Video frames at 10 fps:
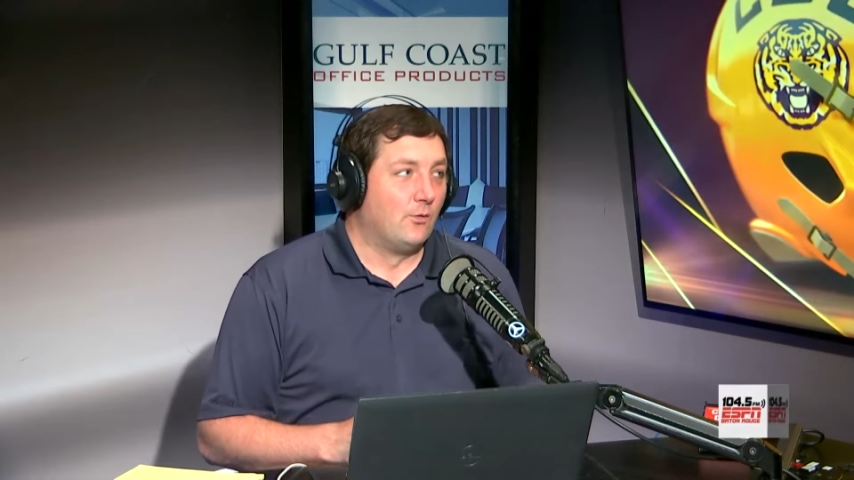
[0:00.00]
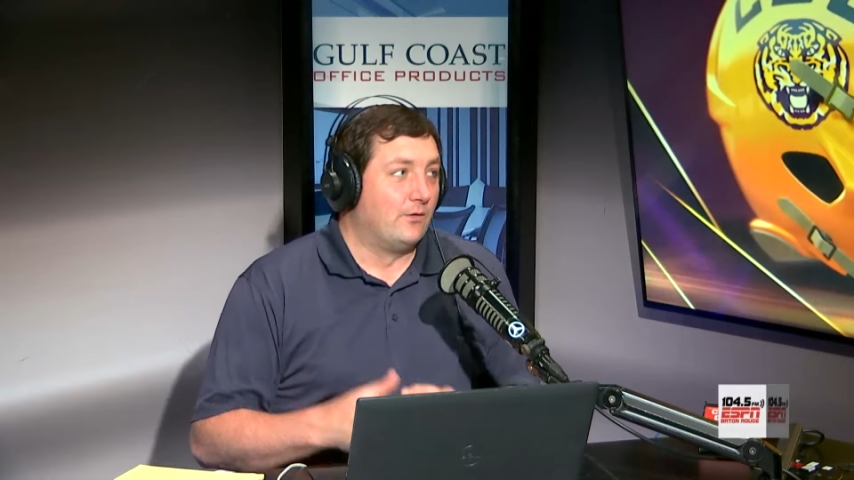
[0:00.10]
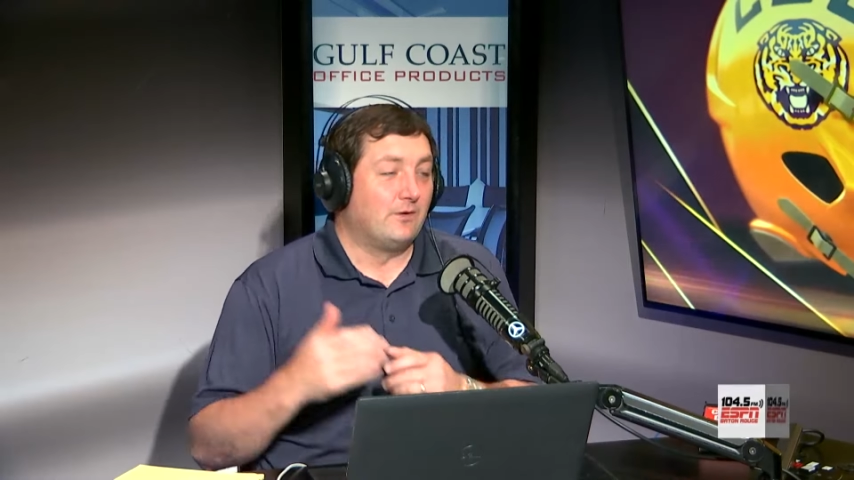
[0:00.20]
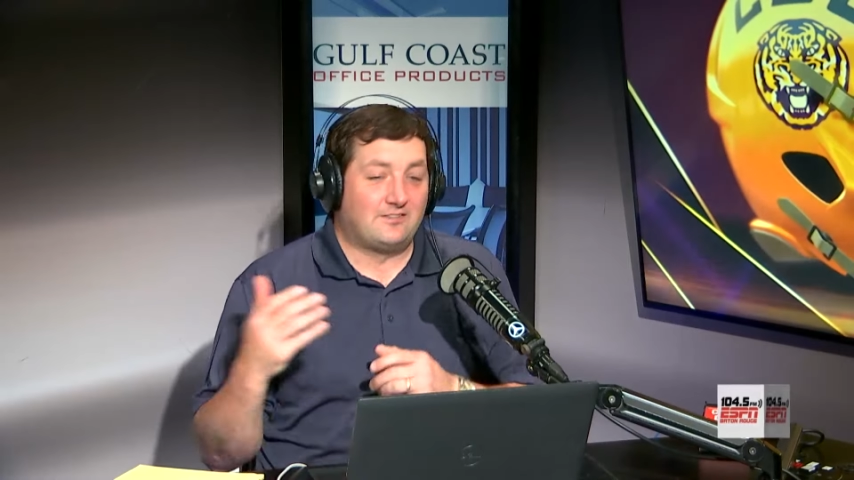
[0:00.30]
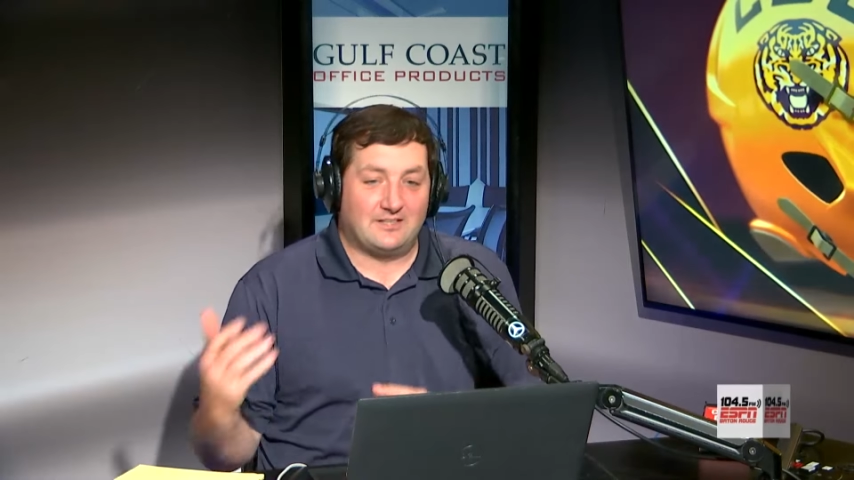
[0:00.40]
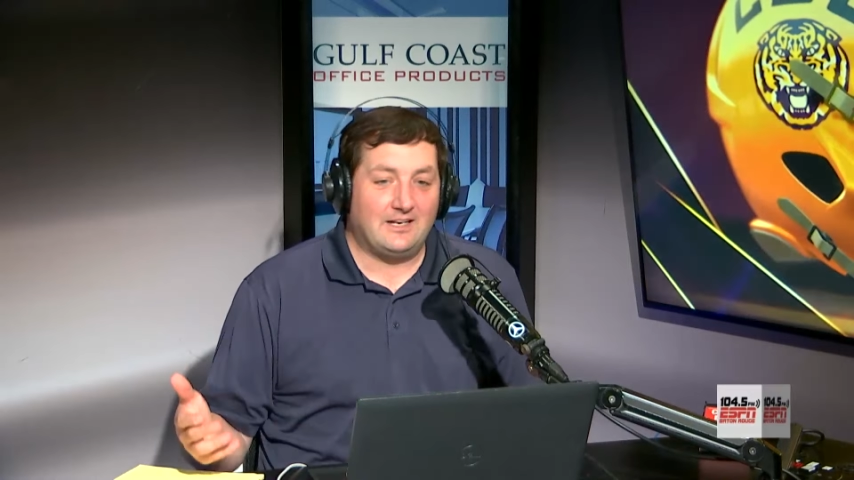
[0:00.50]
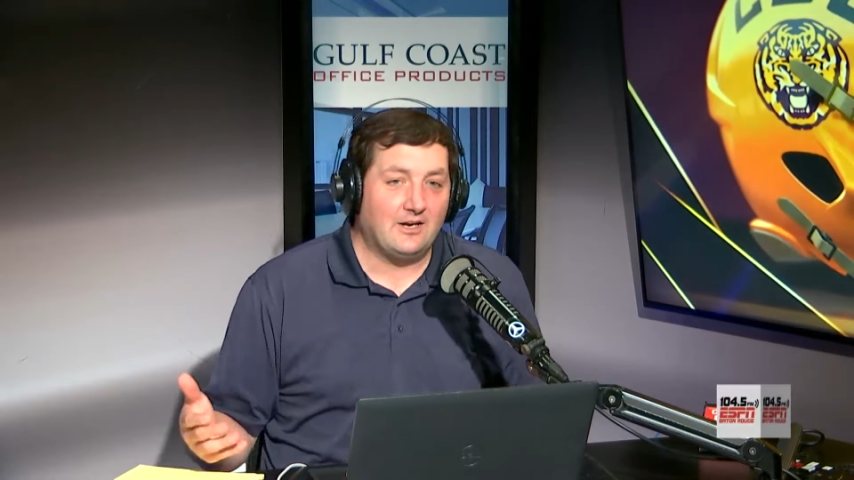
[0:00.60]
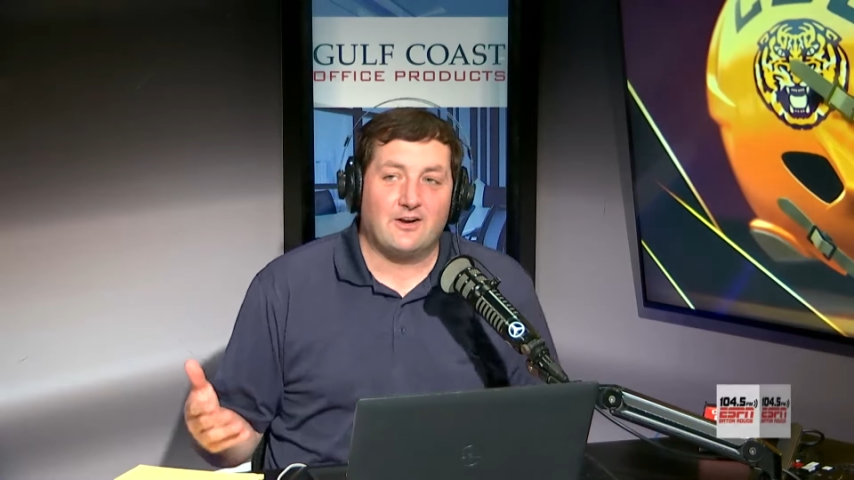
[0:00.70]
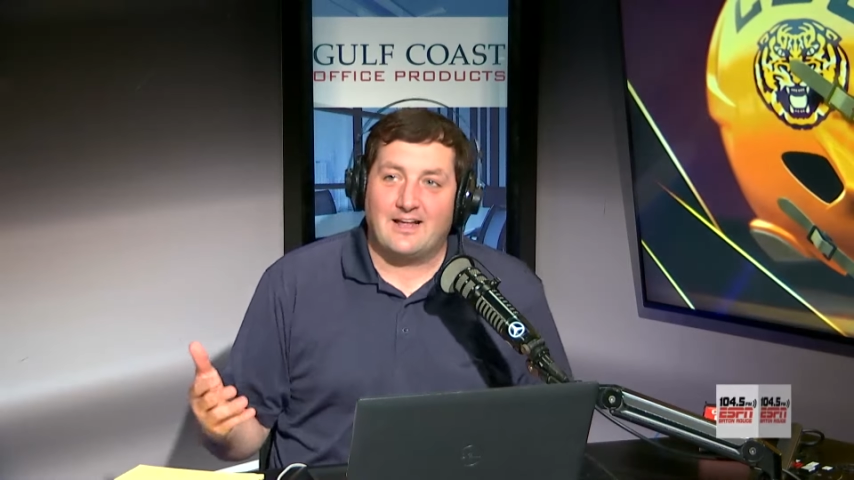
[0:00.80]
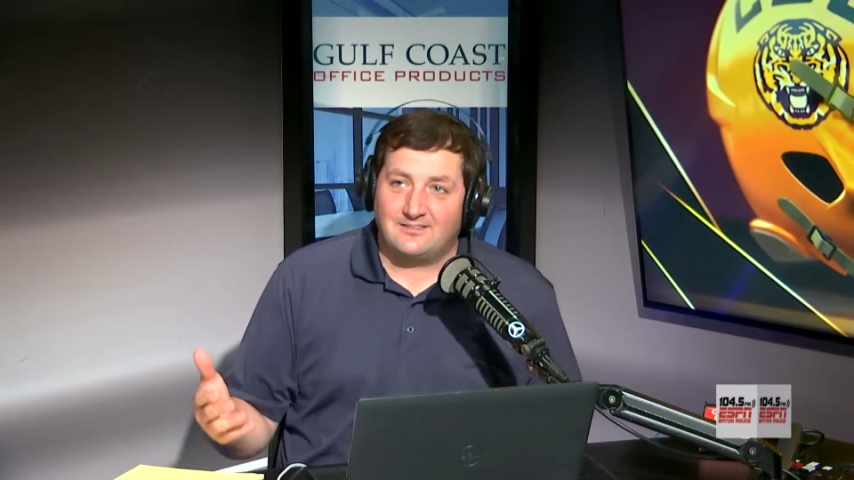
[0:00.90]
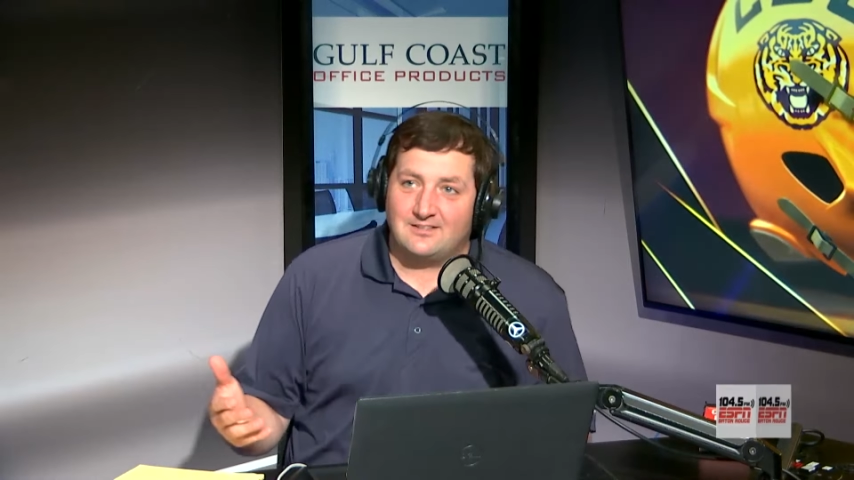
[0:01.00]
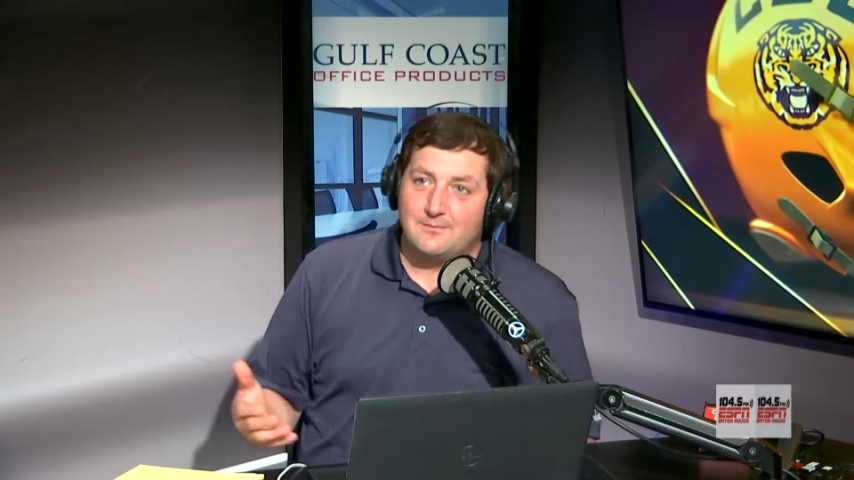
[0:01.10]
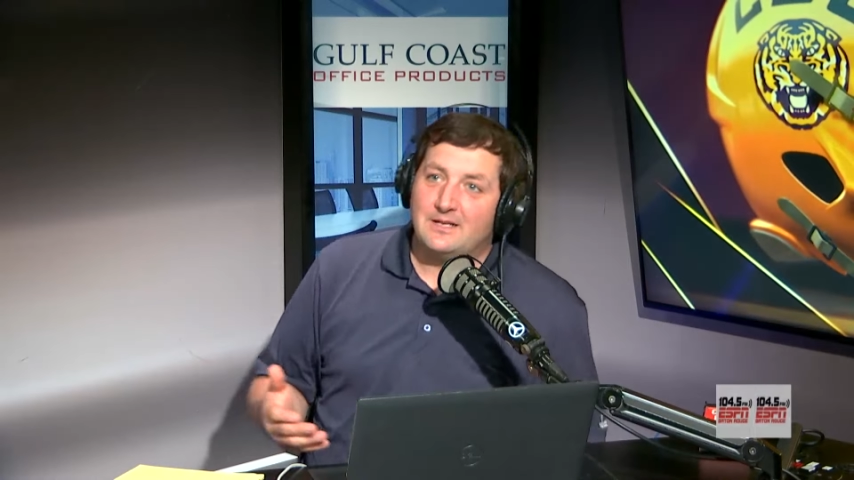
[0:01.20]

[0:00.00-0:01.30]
when we sit here at SEC